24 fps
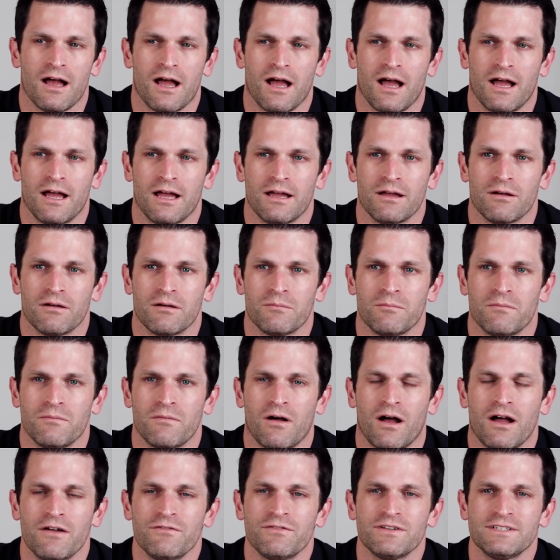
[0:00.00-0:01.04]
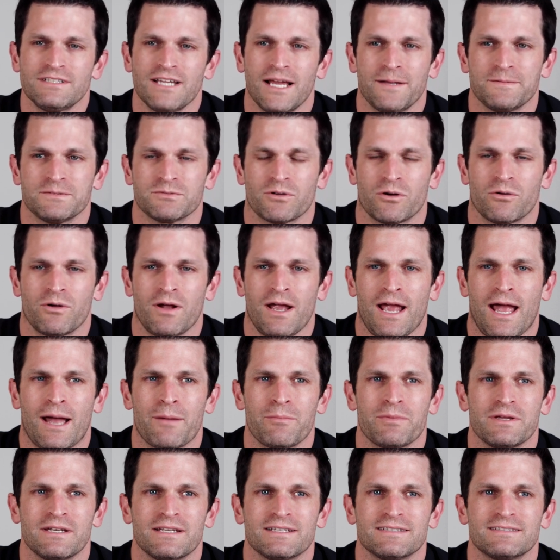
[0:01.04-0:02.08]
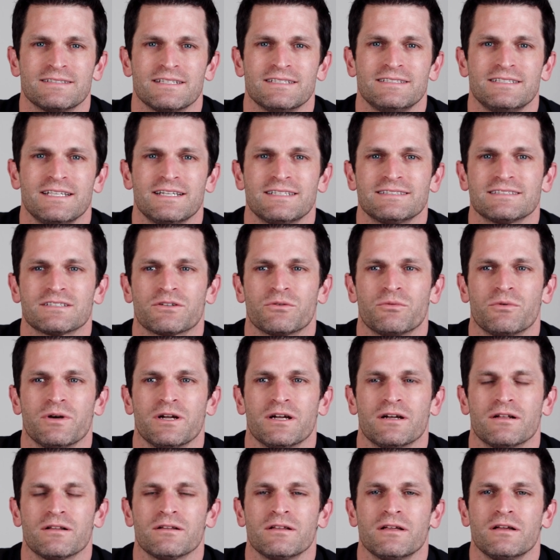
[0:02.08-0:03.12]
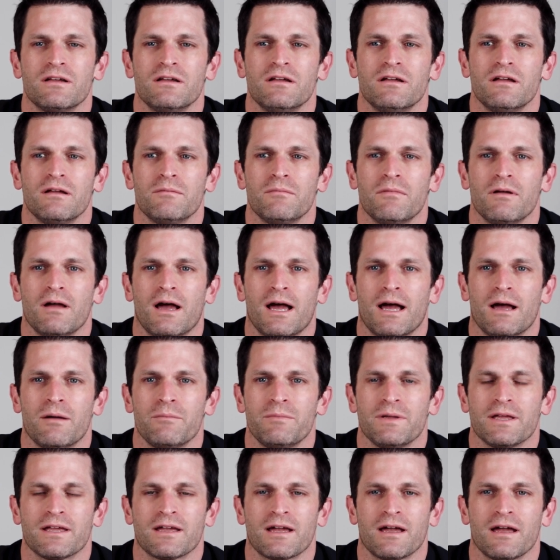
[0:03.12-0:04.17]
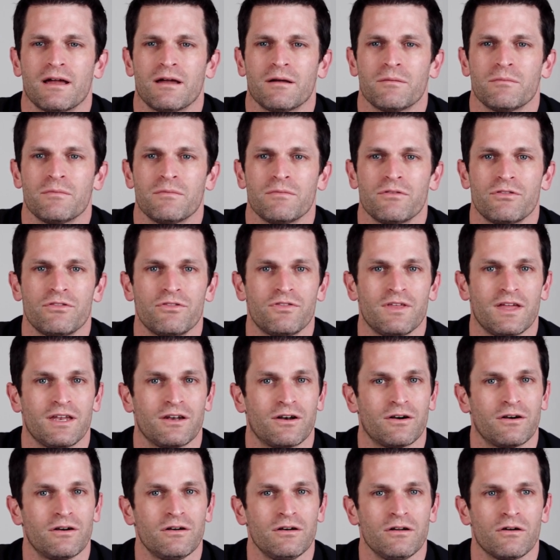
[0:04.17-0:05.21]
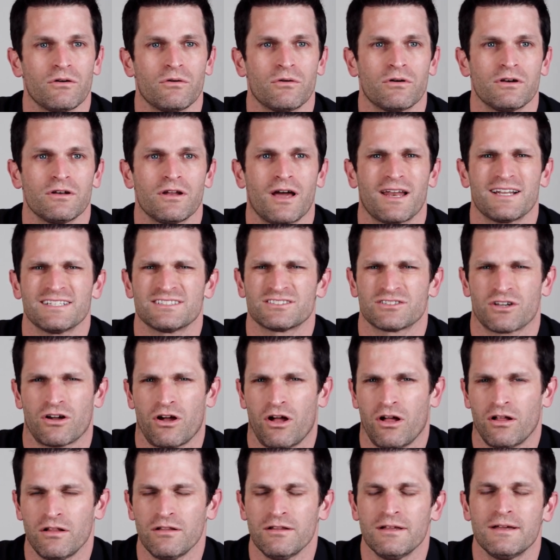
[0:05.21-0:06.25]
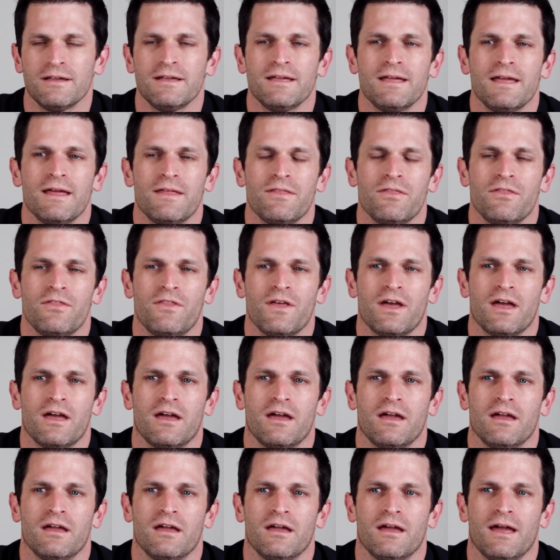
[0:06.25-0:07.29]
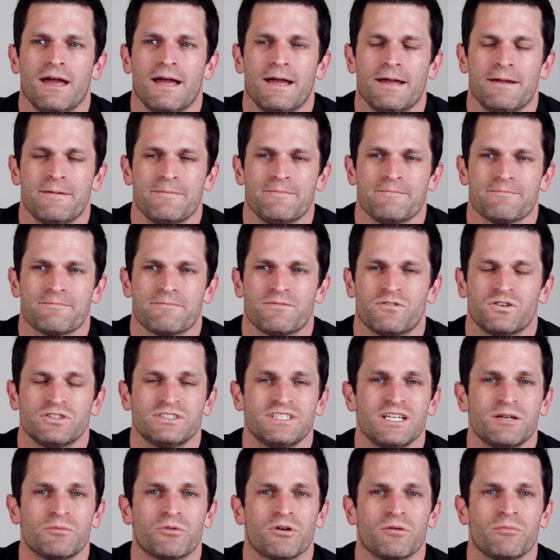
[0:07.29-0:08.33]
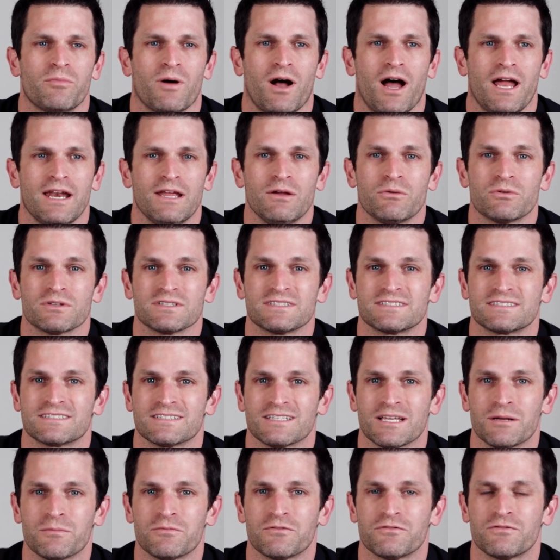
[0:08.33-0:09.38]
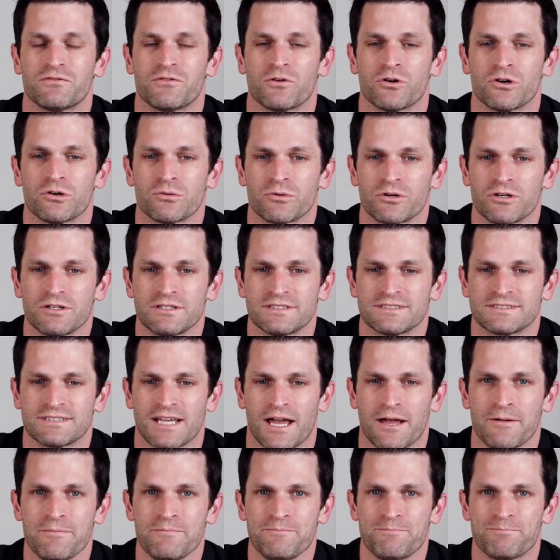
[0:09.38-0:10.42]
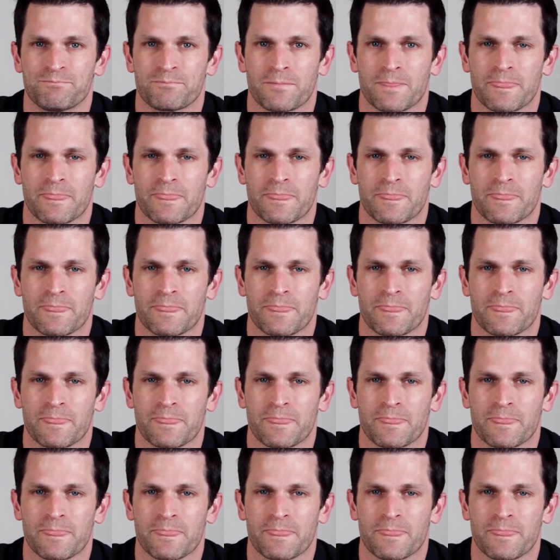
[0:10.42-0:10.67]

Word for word: Uh, oftentimes what will happen is the disc will uh, become thinner or not as tall. The um, vertebral body will slip forward some.